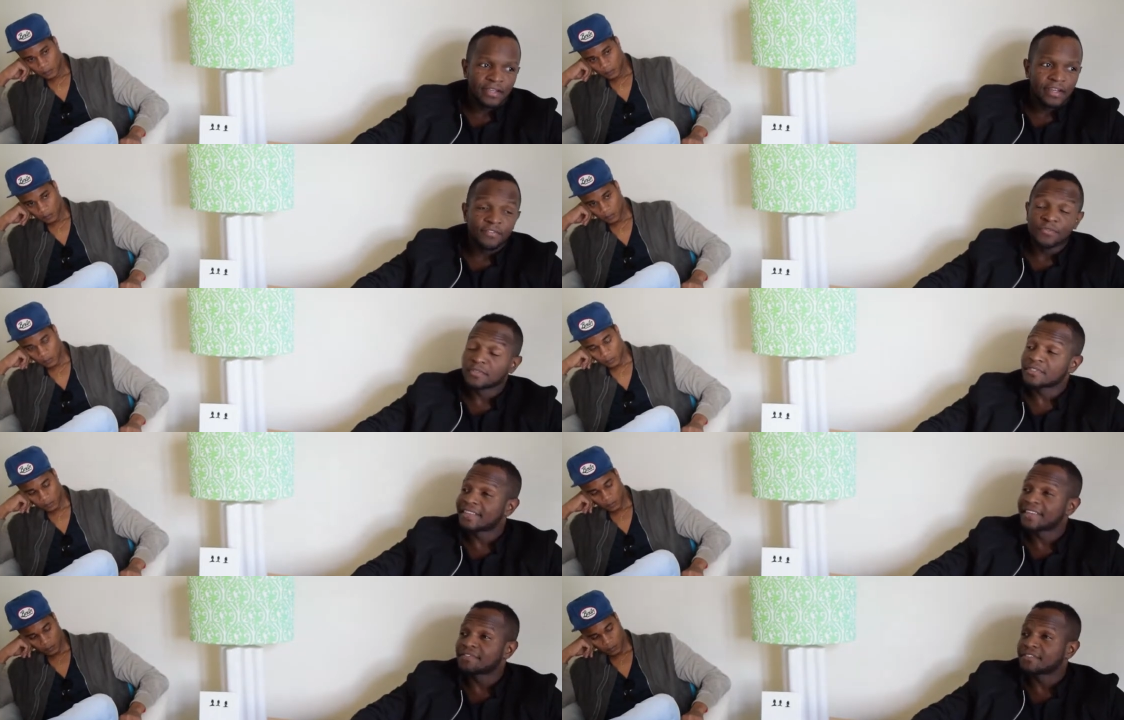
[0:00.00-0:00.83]

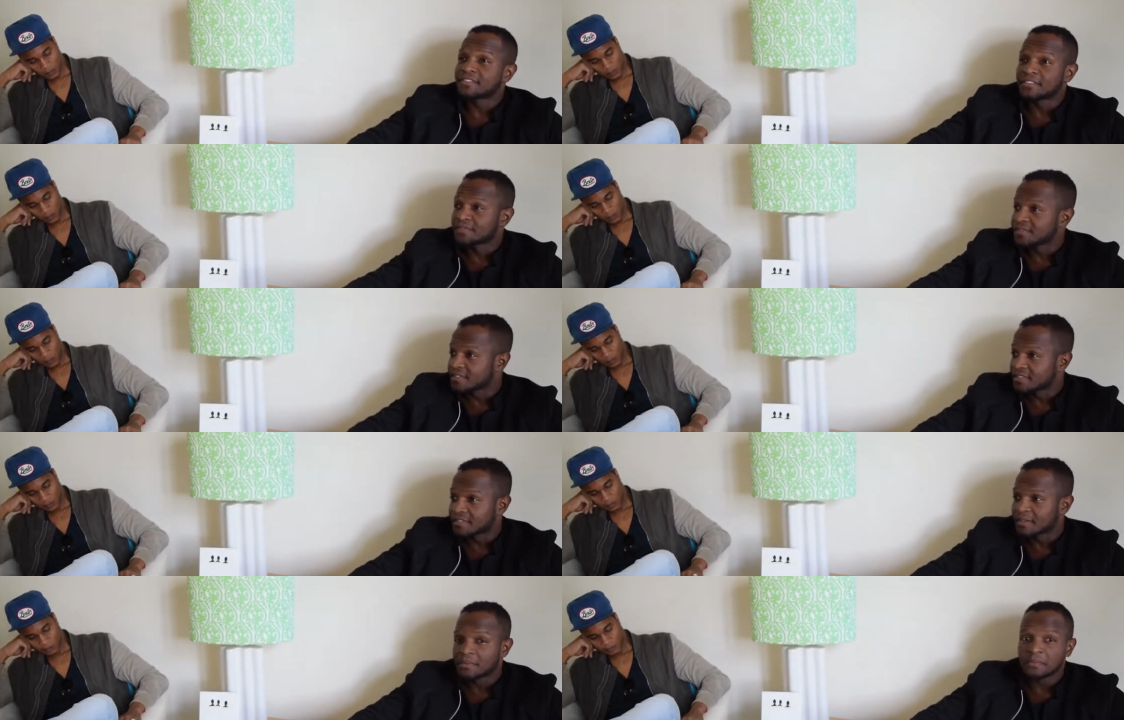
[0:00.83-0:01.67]
Speaker 1: Everyone's life is different.
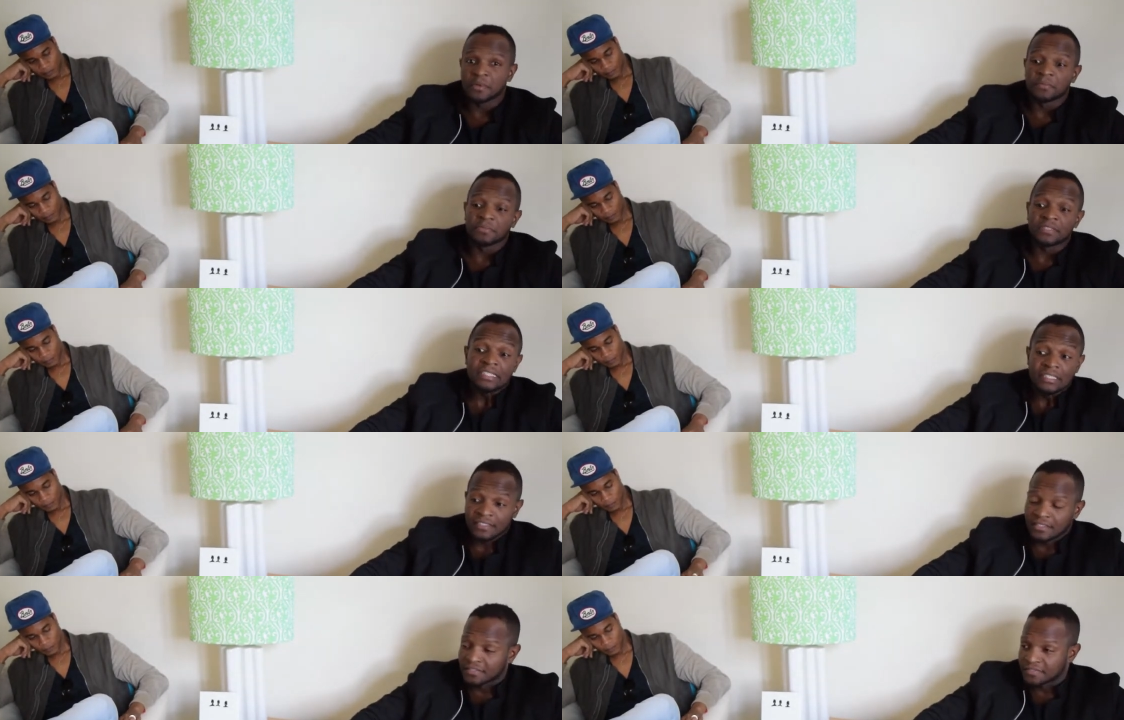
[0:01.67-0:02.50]
Some
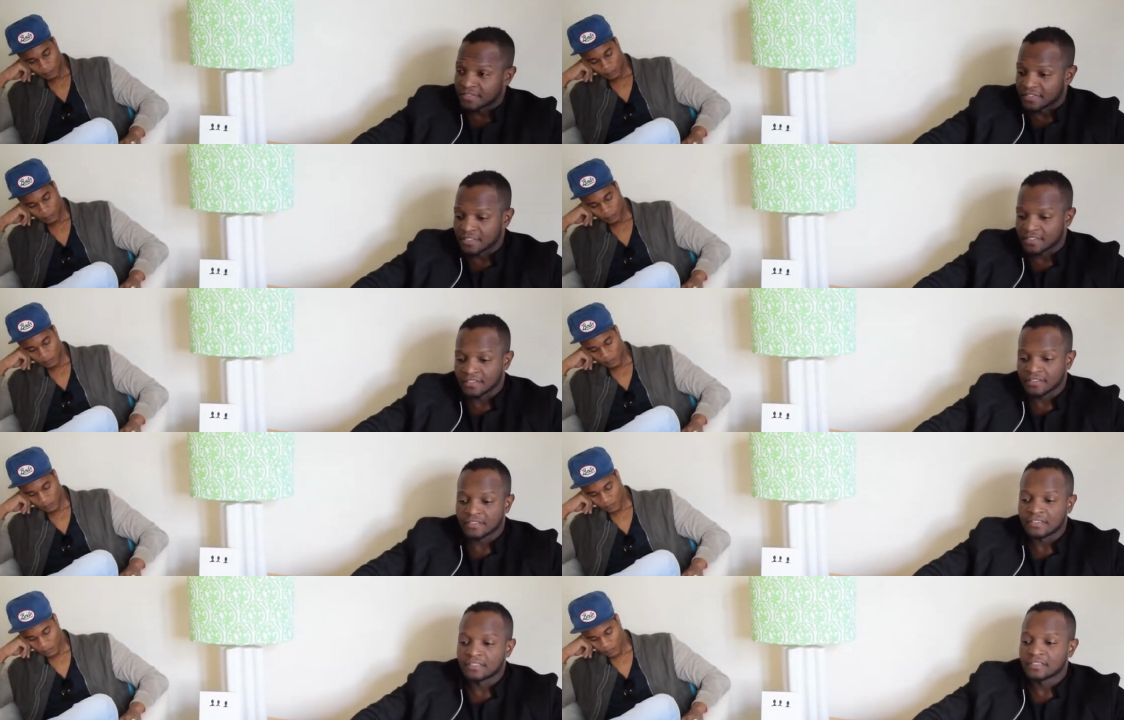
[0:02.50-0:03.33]
completely different,
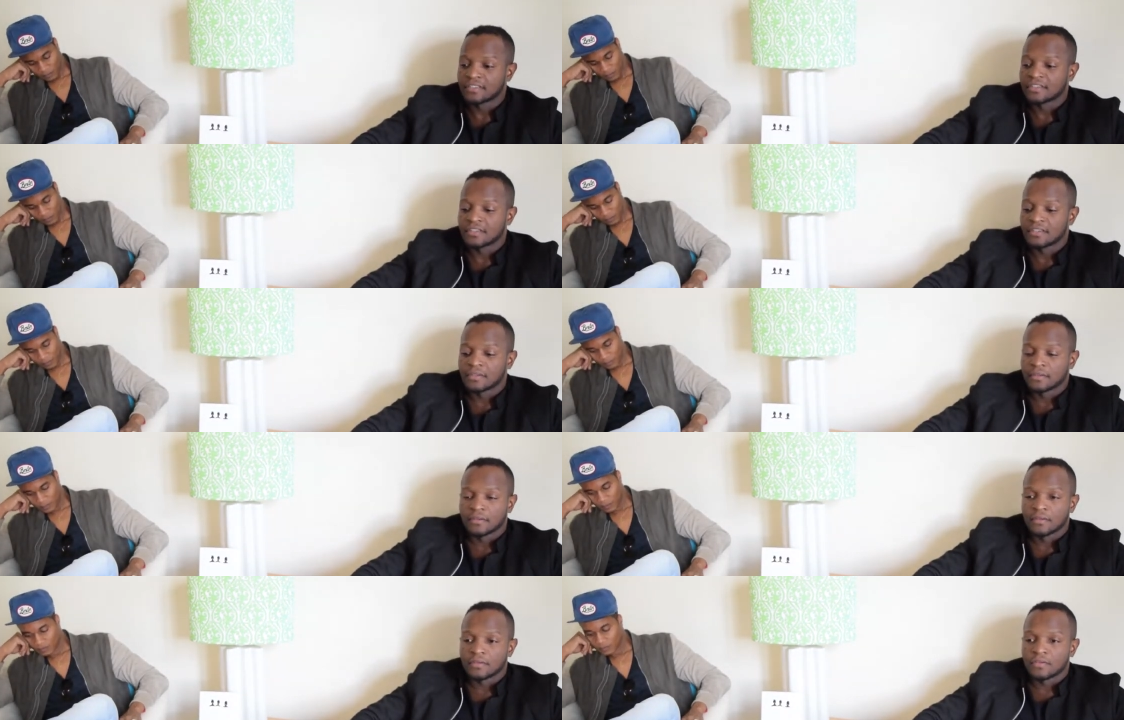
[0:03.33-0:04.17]
and
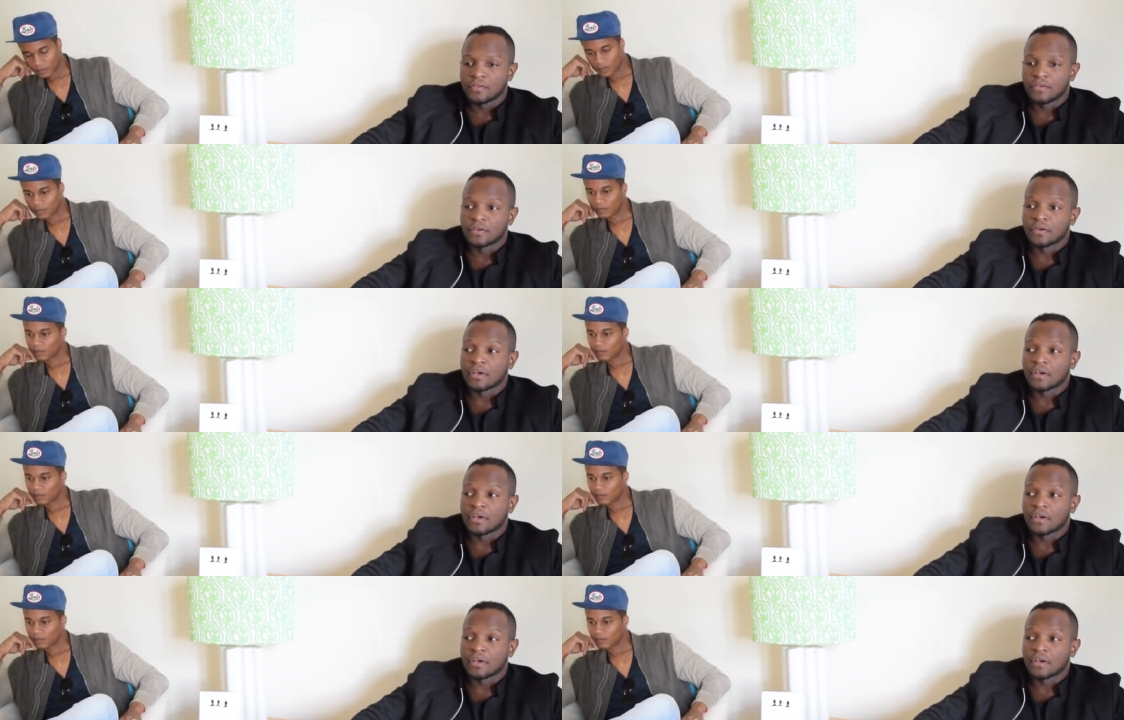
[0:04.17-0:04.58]
you know,